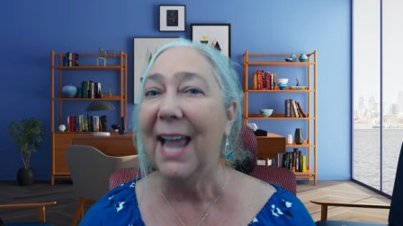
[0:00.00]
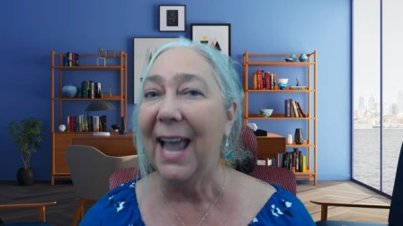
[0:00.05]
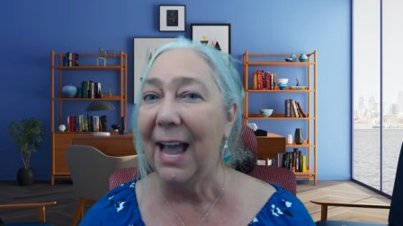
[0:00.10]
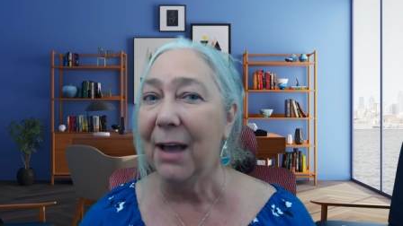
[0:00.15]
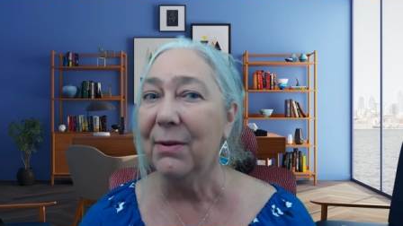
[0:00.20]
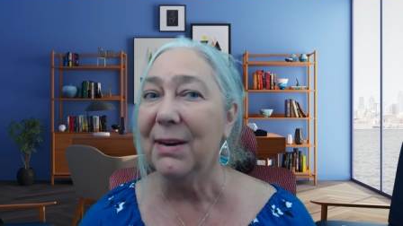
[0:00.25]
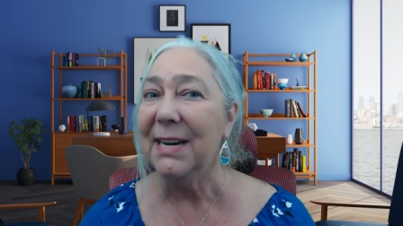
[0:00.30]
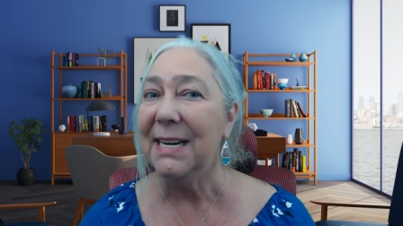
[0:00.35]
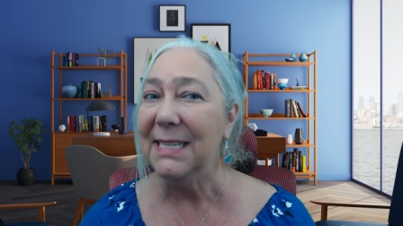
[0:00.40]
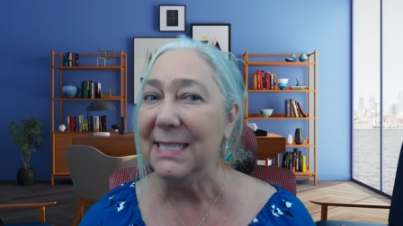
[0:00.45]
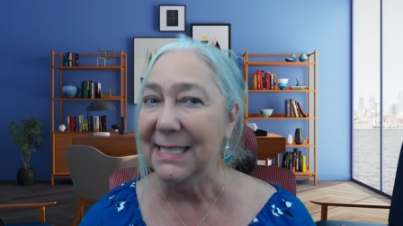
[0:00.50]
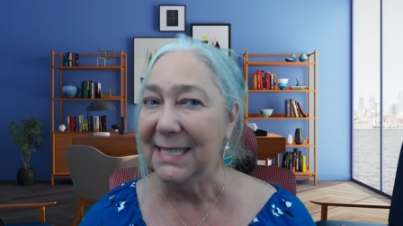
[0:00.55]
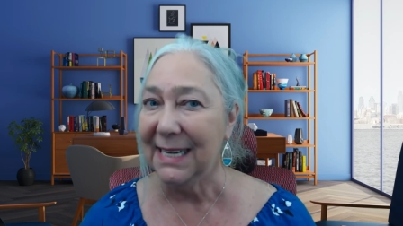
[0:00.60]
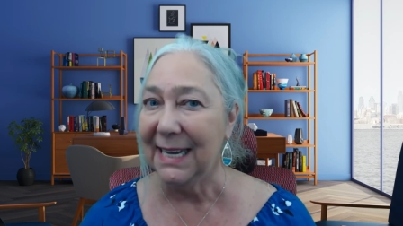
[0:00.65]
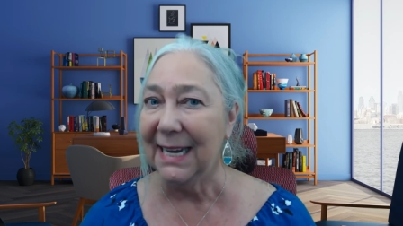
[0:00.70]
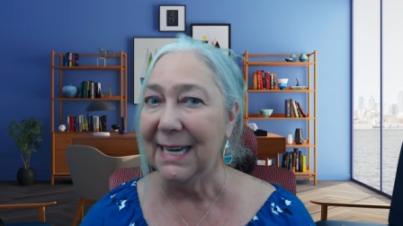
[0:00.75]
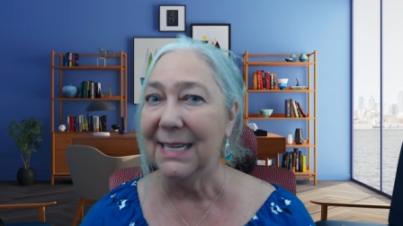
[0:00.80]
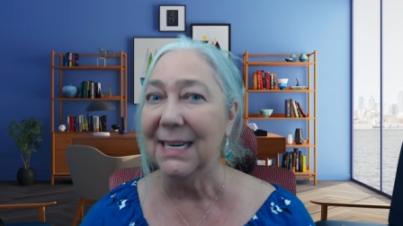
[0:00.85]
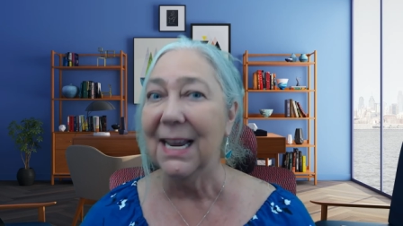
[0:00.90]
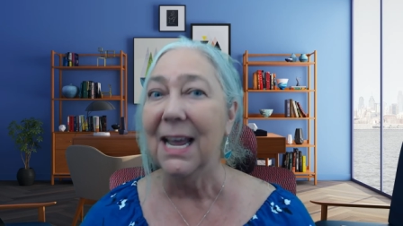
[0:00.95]
county
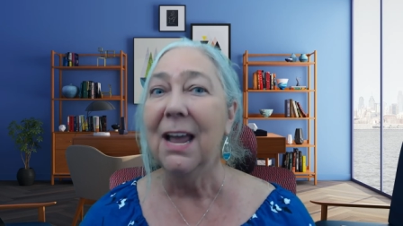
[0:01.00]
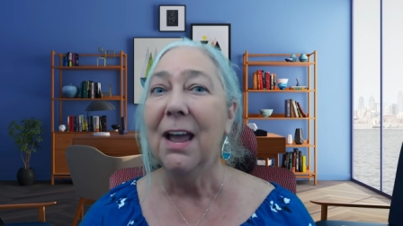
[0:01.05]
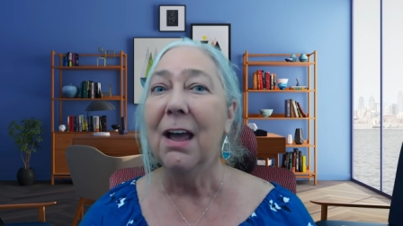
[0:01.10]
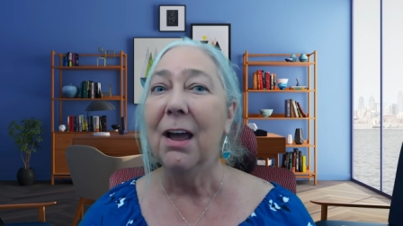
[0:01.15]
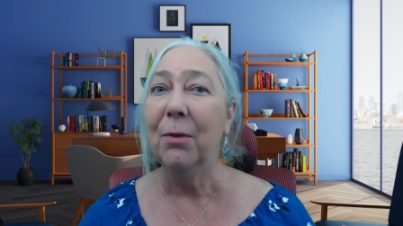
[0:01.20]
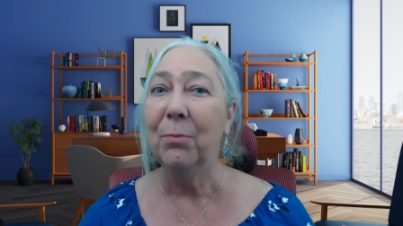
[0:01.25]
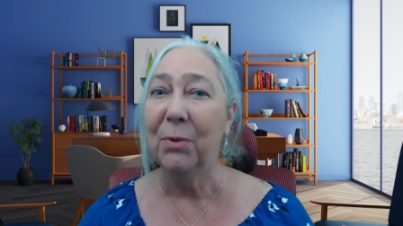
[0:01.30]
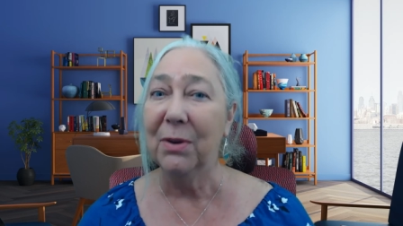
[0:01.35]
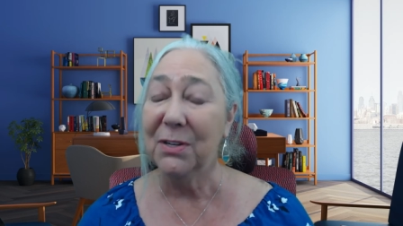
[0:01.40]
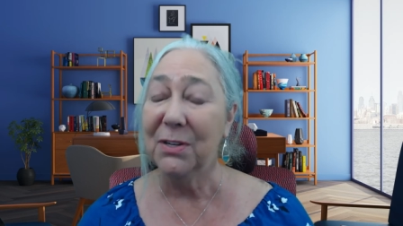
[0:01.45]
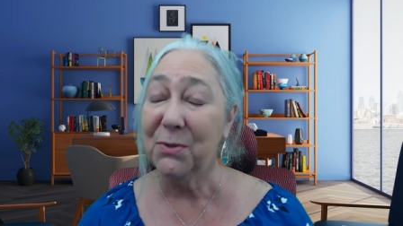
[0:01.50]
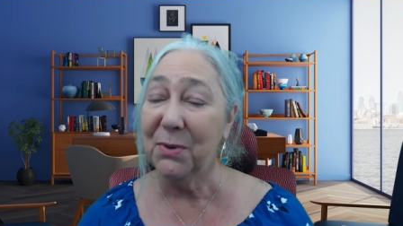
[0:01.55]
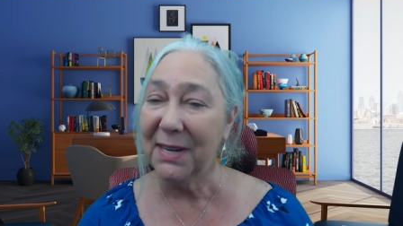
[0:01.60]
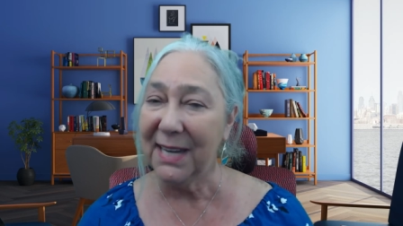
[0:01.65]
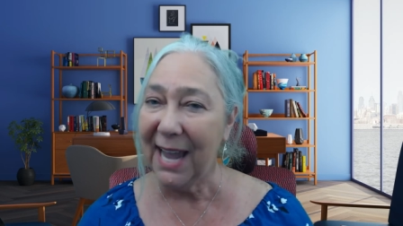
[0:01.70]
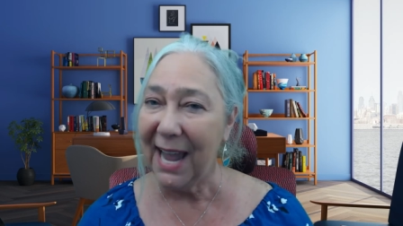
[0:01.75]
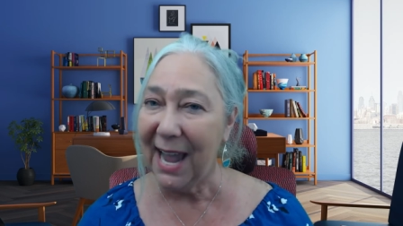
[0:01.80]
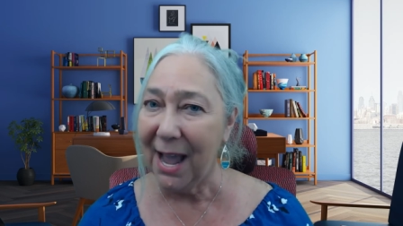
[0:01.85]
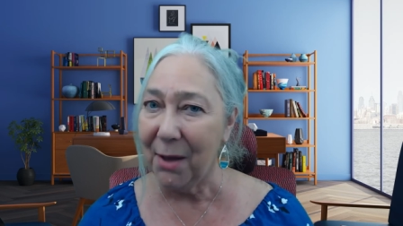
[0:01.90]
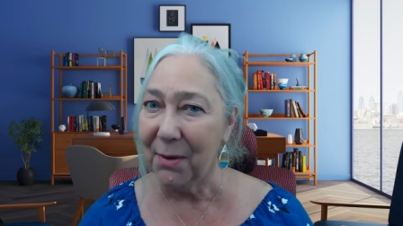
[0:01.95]
seat of Brunswick
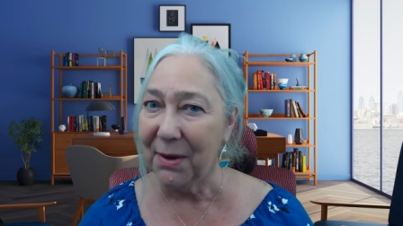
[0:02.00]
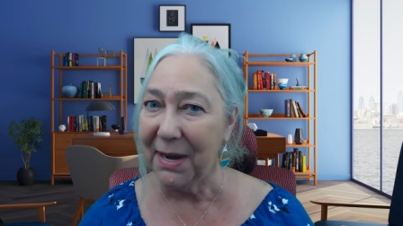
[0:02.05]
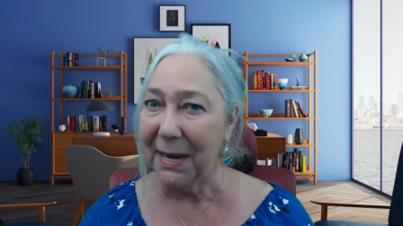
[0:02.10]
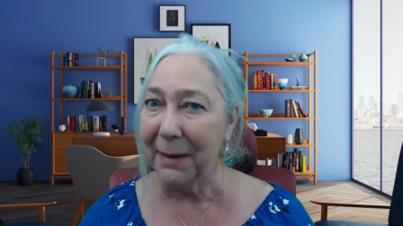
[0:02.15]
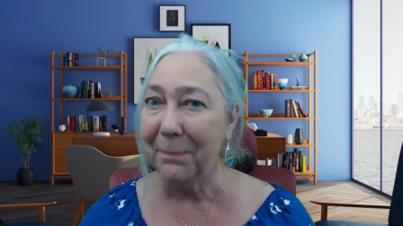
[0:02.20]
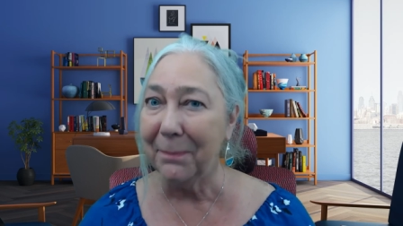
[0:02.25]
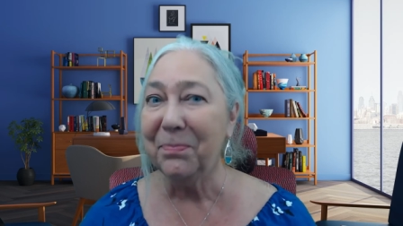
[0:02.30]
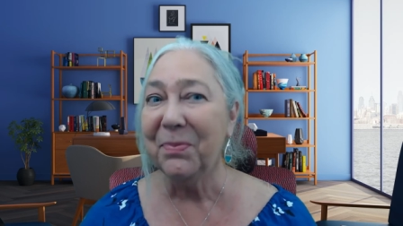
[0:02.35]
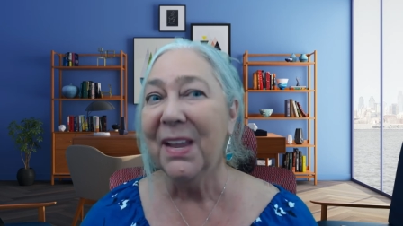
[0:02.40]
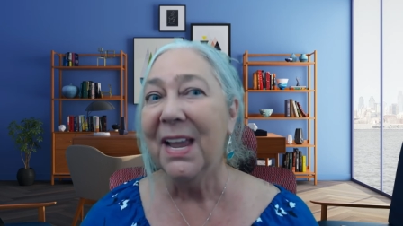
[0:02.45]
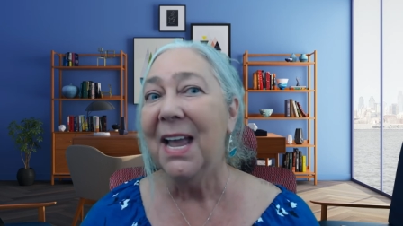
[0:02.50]
County.